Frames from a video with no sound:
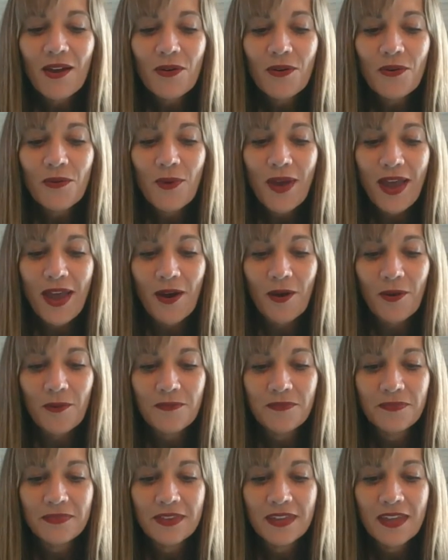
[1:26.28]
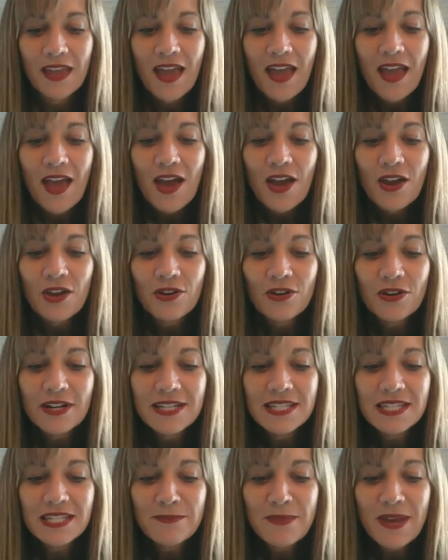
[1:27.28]
Well,
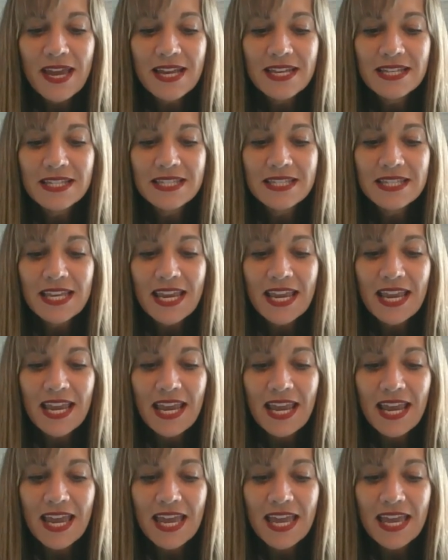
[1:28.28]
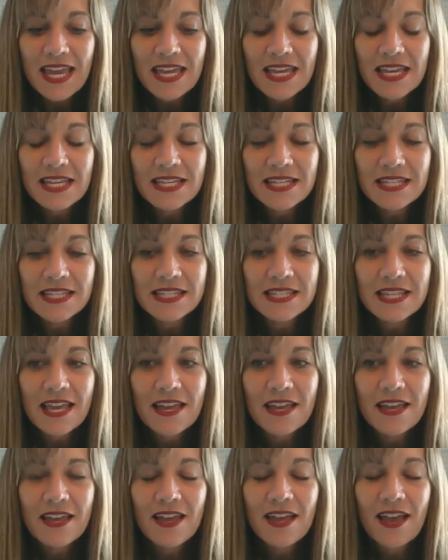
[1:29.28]
Christmas is
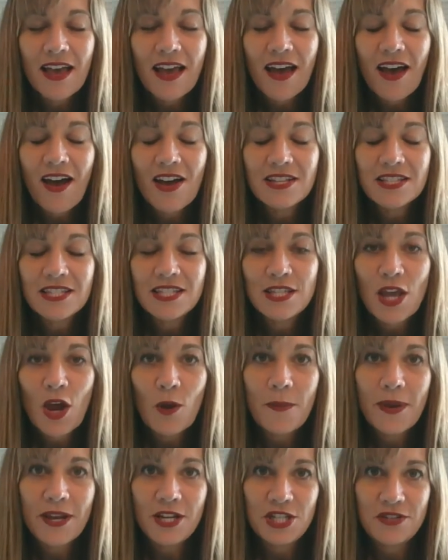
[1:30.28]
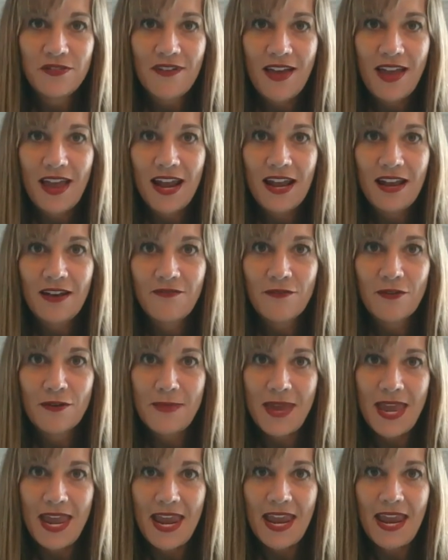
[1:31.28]
so much fun for
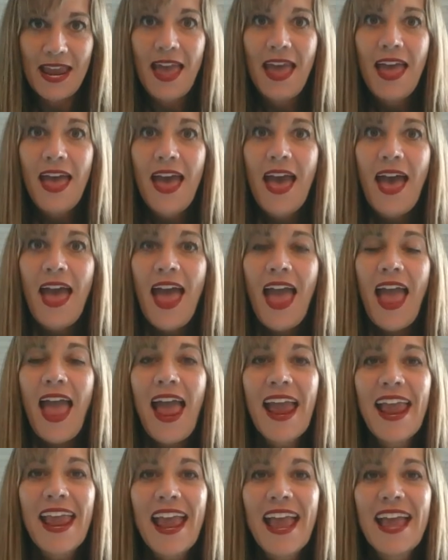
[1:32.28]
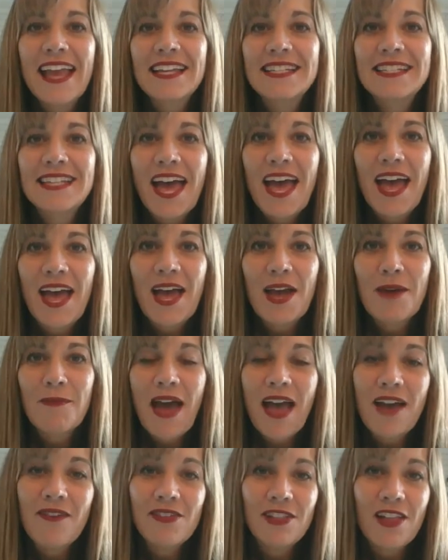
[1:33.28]
me. And um, I
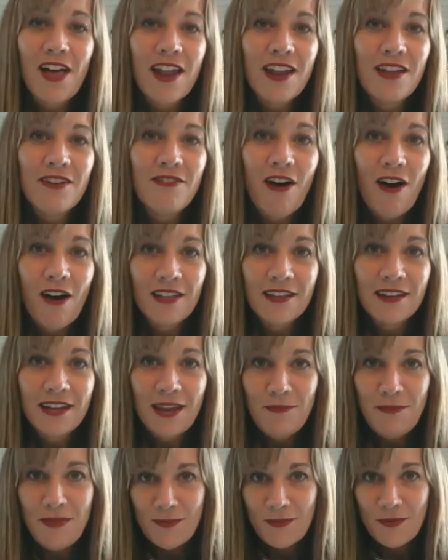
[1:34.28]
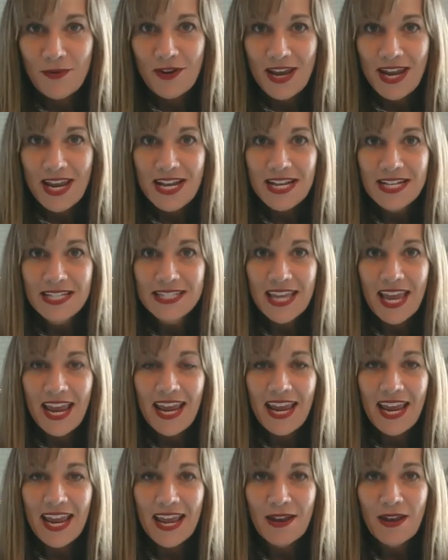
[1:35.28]
have a lot of holiday memories.
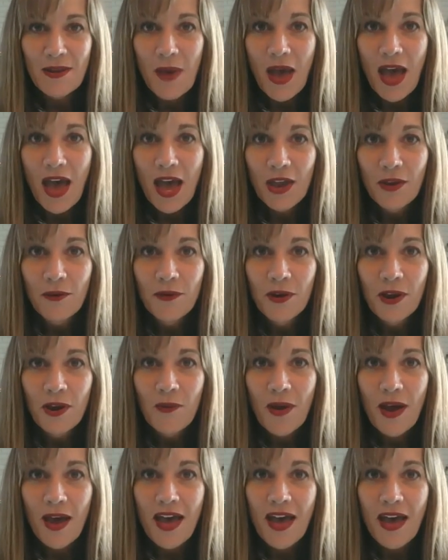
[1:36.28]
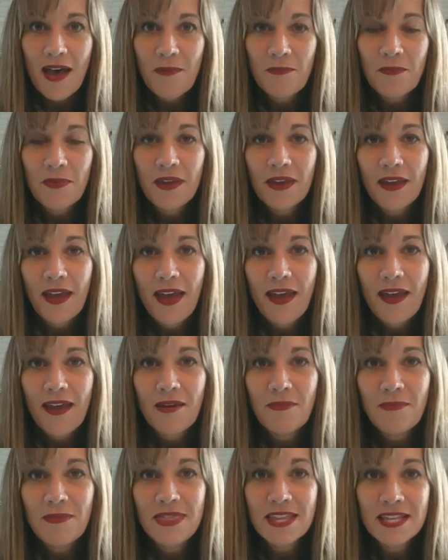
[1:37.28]
And I grew up
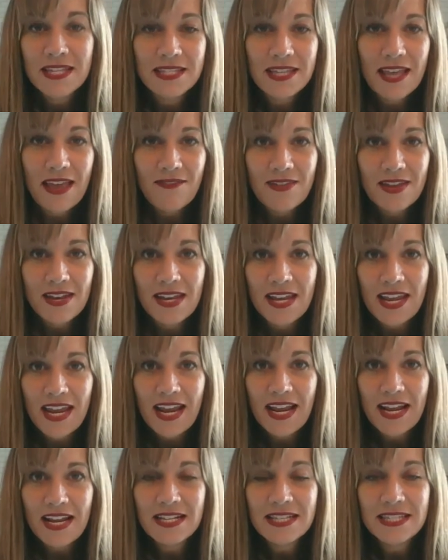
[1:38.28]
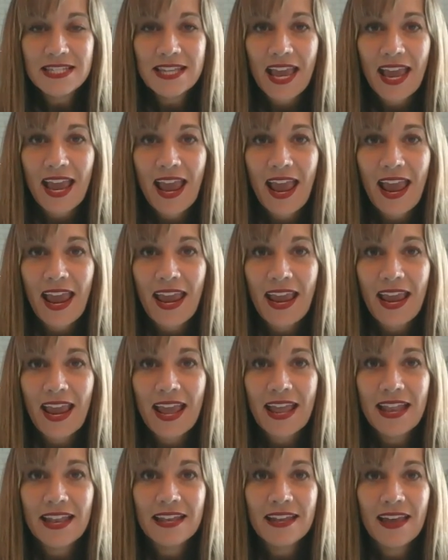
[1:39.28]
um, in the 70s,
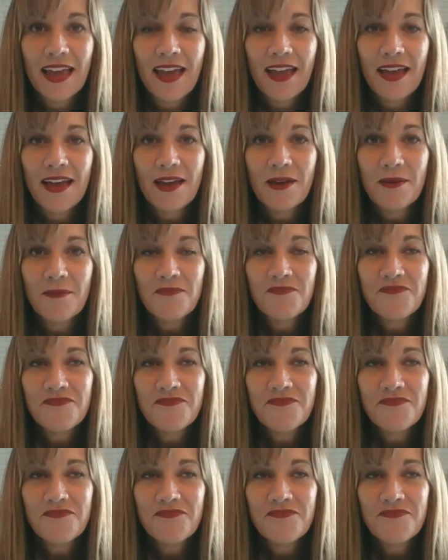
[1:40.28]
and um,